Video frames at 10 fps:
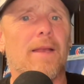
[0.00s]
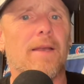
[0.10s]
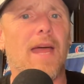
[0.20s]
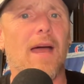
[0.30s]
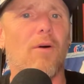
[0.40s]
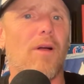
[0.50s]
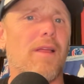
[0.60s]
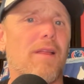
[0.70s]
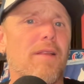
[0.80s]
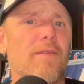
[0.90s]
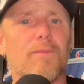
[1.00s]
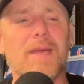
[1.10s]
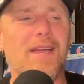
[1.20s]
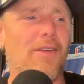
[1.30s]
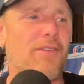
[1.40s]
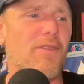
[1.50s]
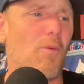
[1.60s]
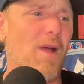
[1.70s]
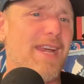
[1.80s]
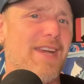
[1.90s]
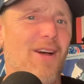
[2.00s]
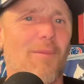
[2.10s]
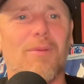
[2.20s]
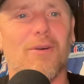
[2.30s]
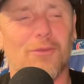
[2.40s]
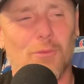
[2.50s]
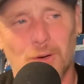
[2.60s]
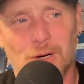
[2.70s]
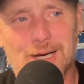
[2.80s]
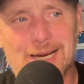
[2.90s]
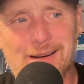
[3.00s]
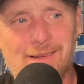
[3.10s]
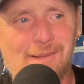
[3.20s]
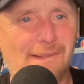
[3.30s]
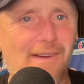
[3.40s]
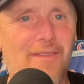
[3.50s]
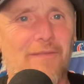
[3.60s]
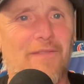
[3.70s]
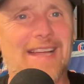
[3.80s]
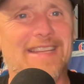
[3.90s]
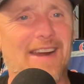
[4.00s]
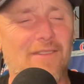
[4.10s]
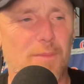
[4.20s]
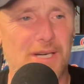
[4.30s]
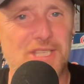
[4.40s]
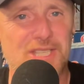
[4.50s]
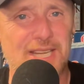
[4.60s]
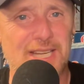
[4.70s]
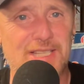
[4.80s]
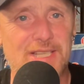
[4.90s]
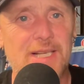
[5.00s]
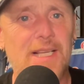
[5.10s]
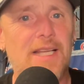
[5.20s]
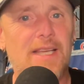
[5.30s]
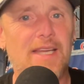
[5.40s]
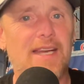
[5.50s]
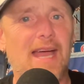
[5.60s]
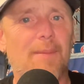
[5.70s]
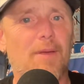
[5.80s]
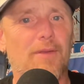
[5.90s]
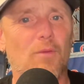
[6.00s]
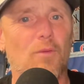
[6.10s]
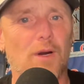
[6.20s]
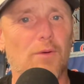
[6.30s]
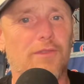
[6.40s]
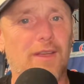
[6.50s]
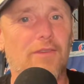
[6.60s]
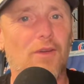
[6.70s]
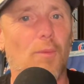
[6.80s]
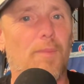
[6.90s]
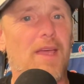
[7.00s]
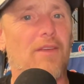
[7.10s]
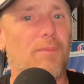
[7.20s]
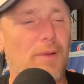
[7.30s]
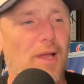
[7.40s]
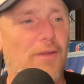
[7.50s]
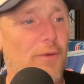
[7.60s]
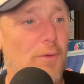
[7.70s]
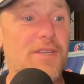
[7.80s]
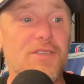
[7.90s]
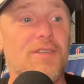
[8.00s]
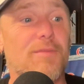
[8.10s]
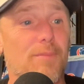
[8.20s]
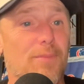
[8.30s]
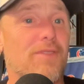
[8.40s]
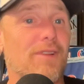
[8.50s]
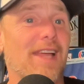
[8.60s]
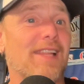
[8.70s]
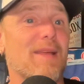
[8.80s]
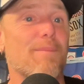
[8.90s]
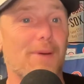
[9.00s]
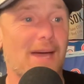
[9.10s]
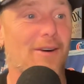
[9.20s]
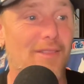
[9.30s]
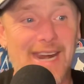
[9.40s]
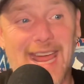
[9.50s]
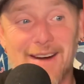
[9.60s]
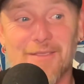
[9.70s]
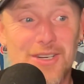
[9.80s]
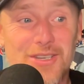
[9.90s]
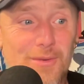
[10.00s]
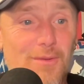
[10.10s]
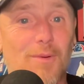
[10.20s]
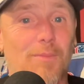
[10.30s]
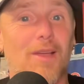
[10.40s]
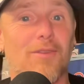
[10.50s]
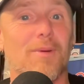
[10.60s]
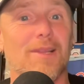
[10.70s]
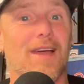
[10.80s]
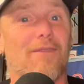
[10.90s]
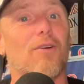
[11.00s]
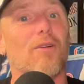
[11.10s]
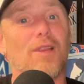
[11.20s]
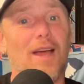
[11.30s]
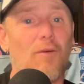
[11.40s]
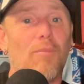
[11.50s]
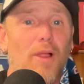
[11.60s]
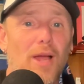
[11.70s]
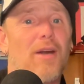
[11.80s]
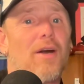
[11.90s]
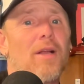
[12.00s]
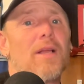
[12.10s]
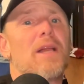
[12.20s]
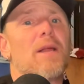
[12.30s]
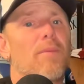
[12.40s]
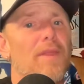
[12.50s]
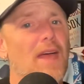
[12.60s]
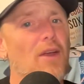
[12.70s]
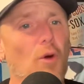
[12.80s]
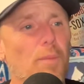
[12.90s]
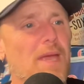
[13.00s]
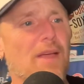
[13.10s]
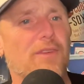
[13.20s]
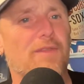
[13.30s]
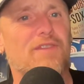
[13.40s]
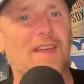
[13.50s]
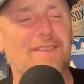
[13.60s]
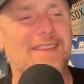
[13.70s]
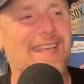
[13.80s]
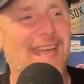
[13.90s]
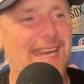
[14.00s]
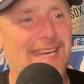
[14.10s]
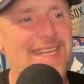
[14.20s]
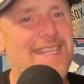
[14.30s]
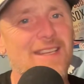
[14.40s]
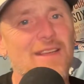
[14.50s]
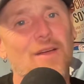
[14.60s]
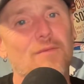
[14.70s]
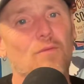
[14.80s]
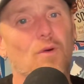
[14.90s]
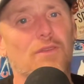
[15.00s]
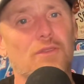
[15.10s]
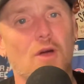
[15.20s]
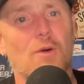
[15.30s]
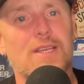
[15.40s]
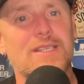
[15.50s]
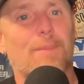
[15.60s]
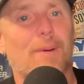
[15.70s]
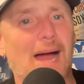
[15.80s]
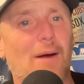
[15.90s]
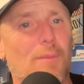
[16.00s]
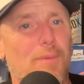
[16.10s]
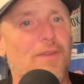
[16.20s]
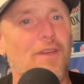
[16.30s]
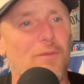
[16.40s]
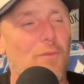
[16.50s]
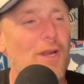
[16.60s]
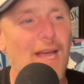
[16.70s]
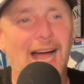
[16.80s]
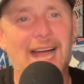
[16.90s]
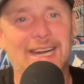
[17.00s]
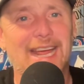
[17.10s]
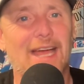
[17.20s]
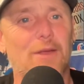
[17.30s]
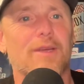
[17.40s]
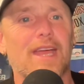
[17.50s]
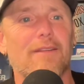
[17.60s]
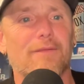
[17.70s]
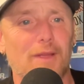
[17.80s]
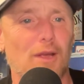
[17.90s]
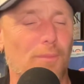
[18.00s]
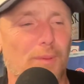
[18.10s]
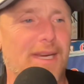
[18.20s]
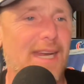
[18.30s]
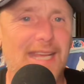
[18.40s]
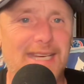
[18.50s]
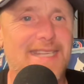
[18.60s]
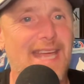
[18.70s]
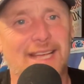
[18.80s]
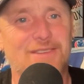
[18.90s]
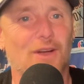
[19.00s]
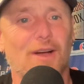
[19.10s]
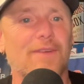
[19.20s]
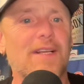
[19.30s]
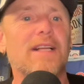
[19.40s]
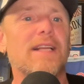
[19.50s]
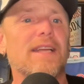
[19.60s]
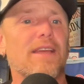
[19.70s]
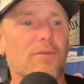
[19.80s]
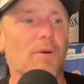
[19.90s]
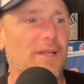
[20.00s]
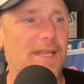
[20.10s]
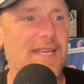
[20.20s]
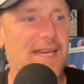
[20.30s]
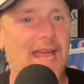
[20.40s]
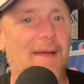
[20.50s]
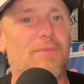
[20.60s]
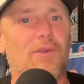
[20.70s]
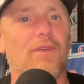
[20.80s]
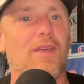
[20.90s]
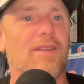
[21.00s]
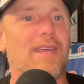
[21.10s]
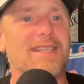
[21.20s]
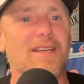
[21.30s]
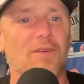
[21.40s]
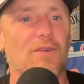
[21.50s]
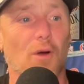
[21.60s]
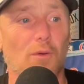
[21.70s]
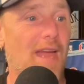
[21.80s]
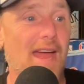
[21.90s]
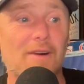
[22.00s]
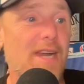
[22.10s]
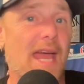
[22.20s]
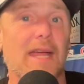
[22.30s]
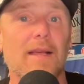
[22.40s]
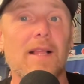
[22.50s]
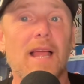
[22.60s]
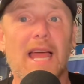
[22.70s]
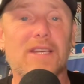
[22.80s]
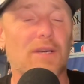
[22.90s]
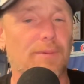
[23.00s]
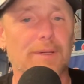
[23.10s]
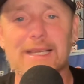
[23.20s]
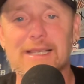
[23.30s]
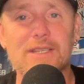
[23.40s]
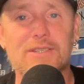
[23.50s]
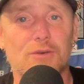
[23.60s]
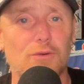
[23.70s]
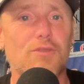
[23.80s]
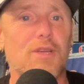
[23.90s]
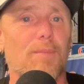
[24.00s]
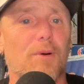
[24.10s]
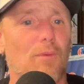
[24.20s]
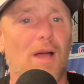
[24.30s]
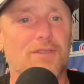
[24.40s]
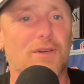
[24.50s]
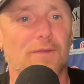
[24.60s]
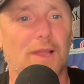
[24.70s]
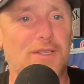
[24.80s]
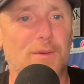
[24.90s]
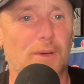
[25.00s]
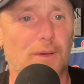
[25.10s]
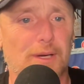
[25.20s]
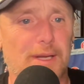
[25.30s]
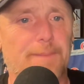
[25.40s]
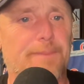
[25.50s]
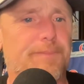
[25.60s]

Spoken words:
Now, because of the way numbers work and the fact that everybody stinks, Ian Happ has at 106 OPS plus. So he is a slightly better than average replacement level player. But that OPS of 710 in what's known as a power position where you hide a guy who can't field but can hit his ass off is where Ian Happ goes every day and completely screws up your roster flexibility.